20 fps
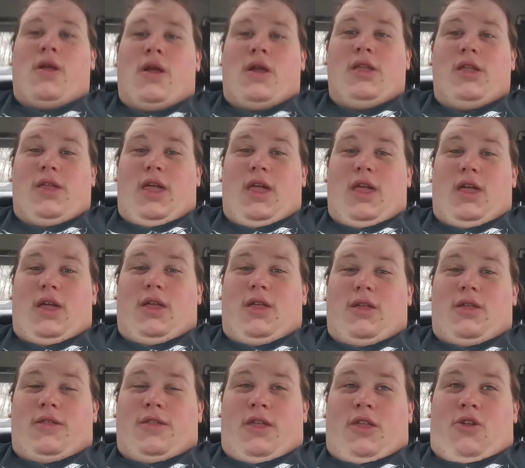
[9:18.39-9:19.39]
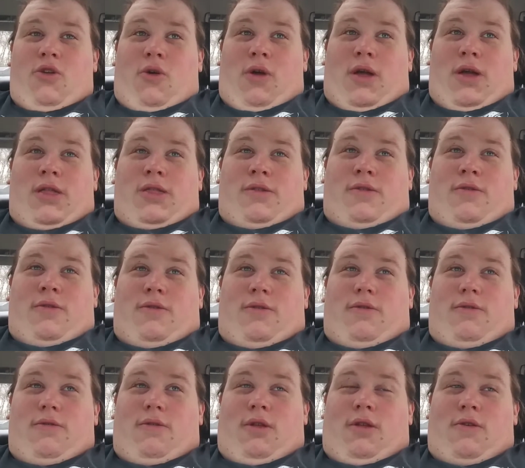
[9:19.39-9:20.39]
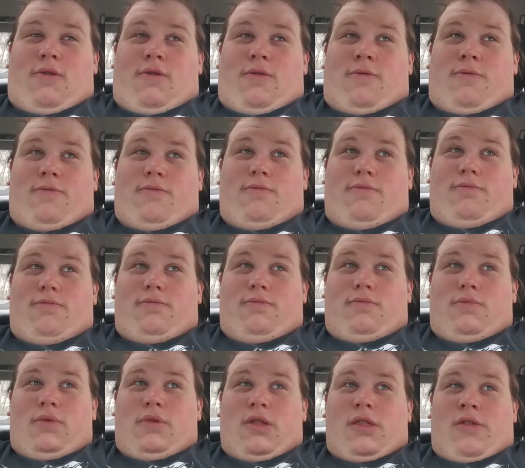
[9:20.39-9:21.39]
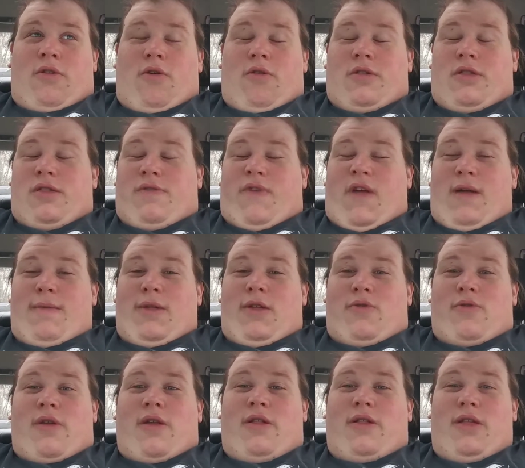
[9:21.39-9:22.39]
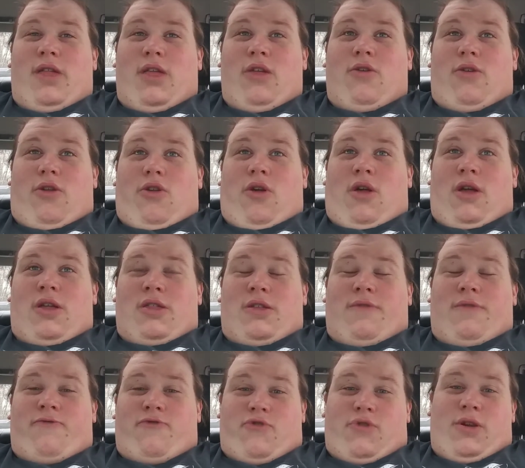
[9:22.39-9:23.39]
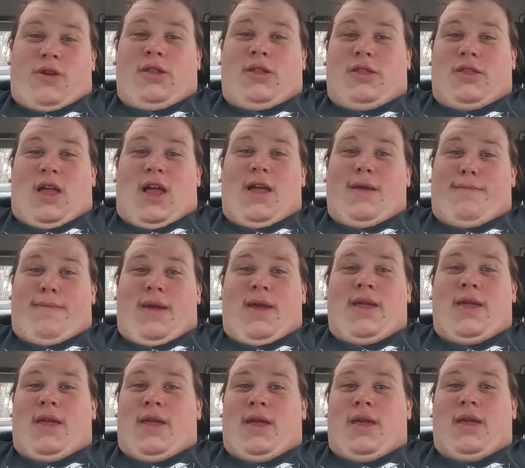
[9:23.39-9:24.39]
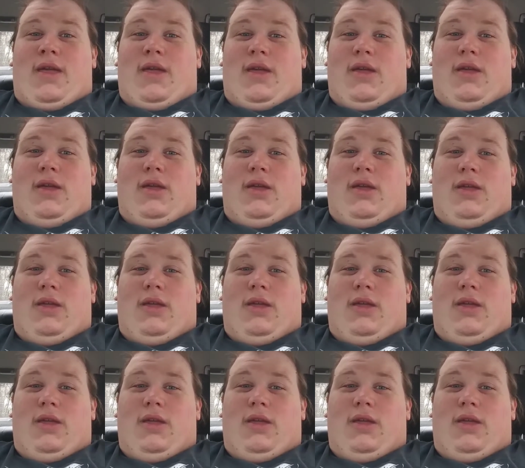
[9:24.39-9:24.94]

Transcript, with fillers: When I say uh, say you guys are, you know, as close as family or you, you guys are friends, I mean it.